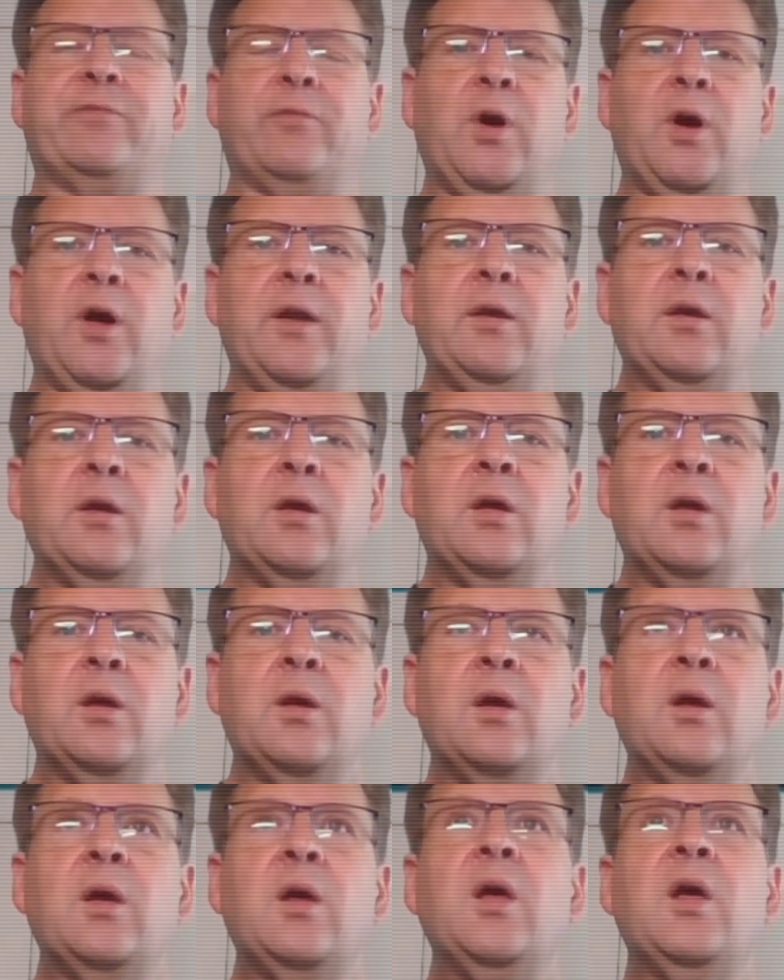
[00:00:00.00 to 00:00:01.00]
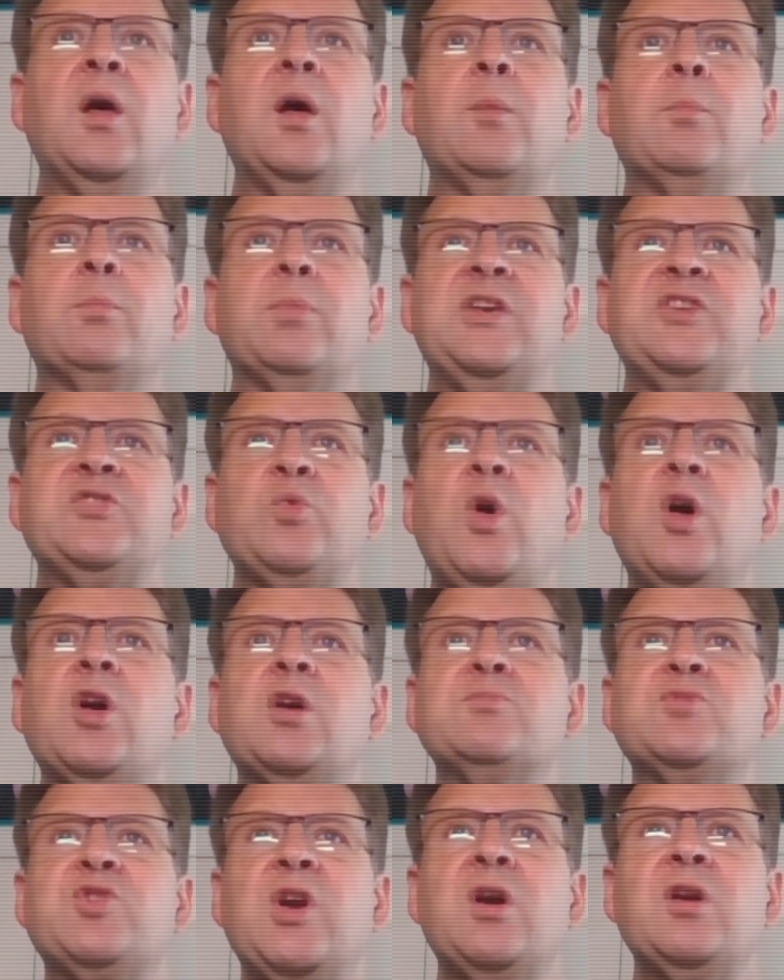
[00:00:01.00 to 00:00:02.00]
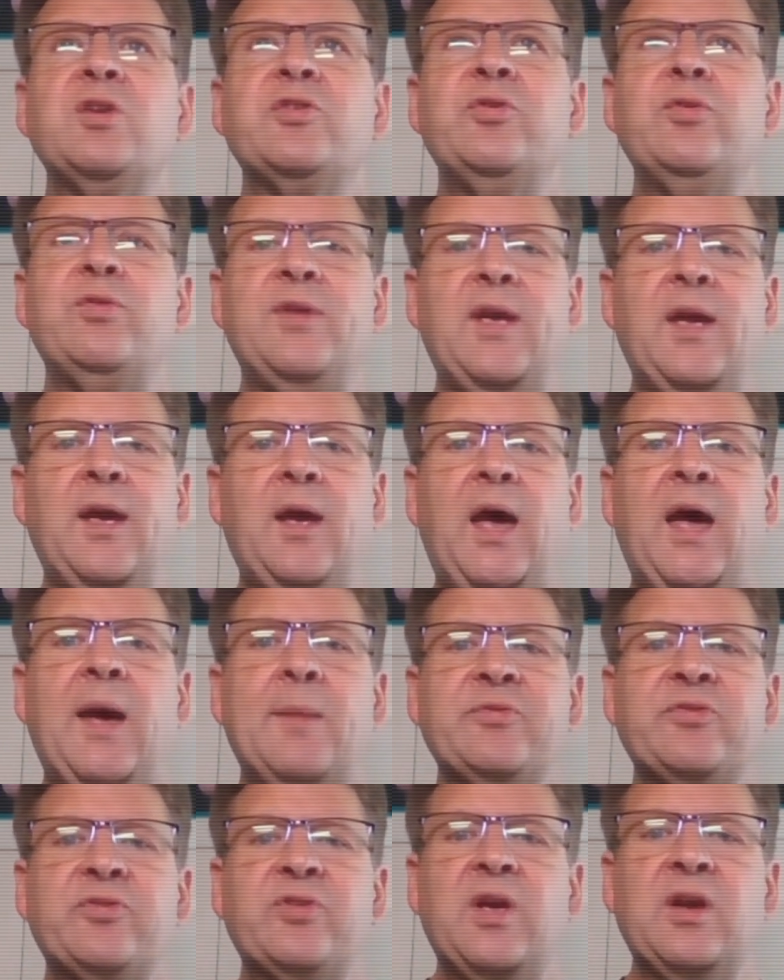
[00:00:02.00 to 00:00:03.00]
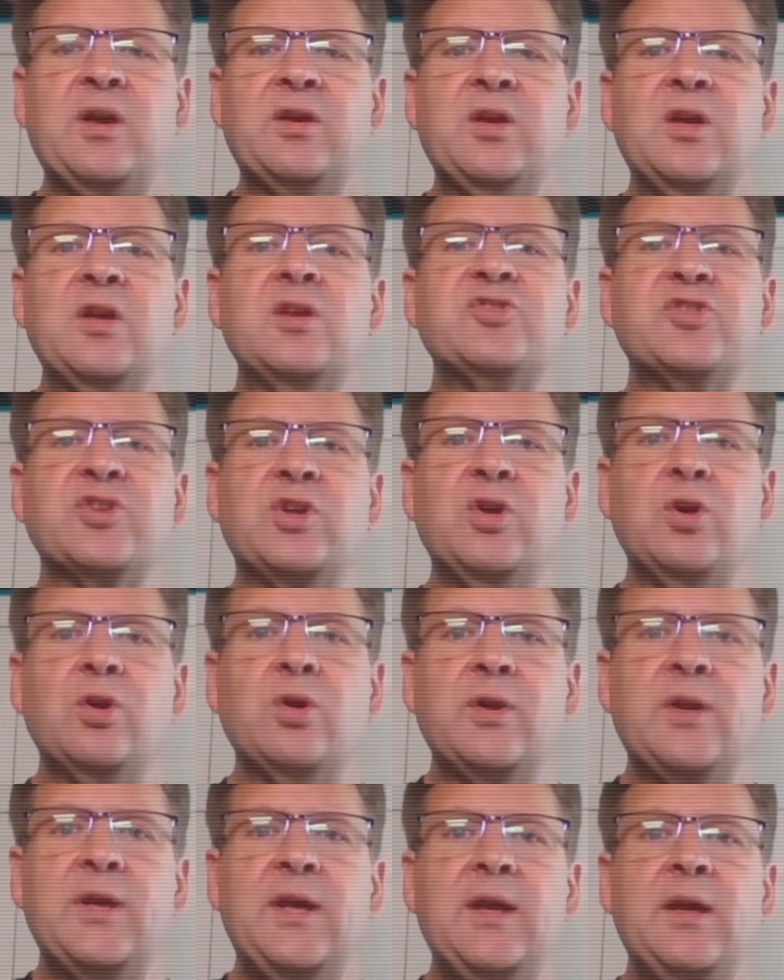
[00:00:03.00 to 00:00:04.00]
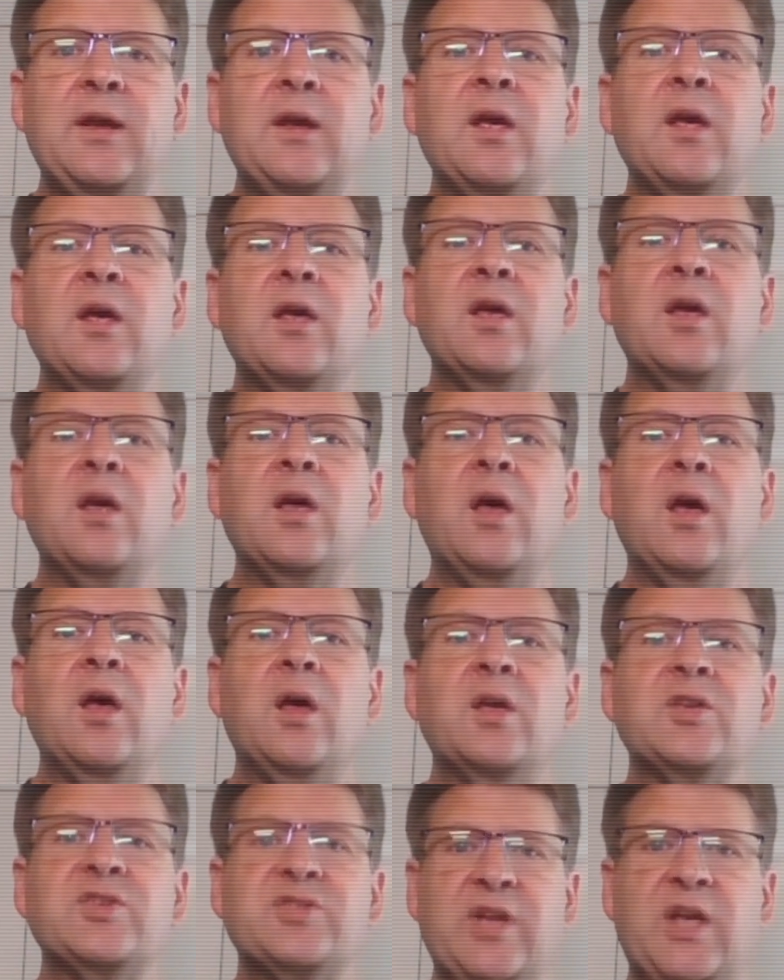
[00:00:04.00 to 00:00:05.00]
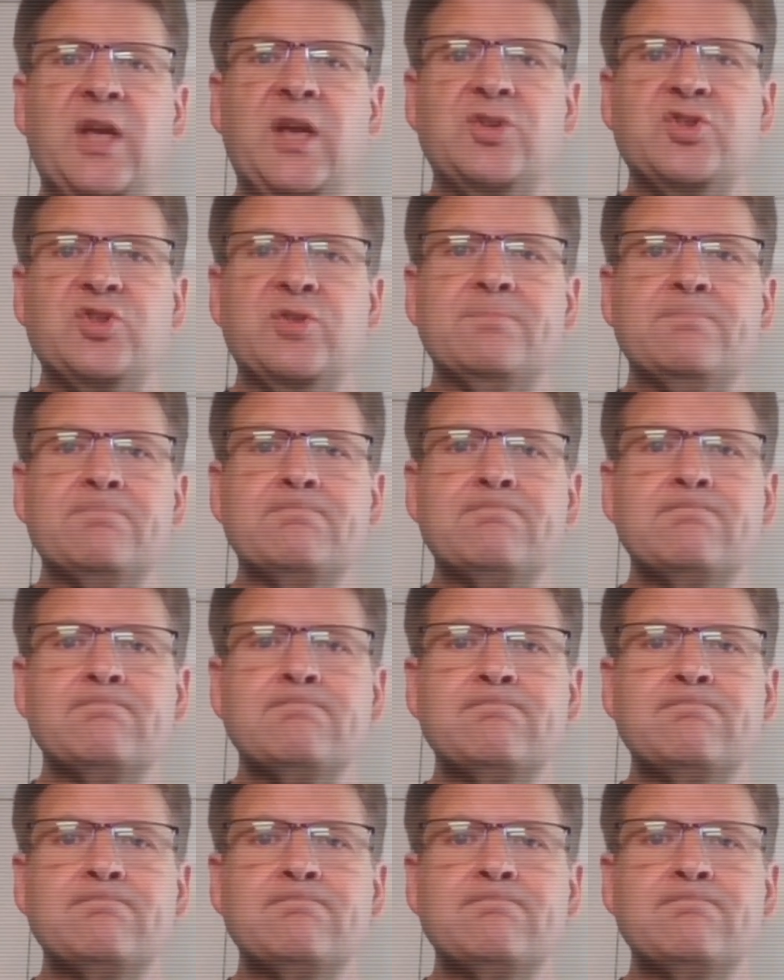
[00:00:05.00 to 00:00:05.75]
and fraud. Please welcome Jarrod to the AppSec Security stage.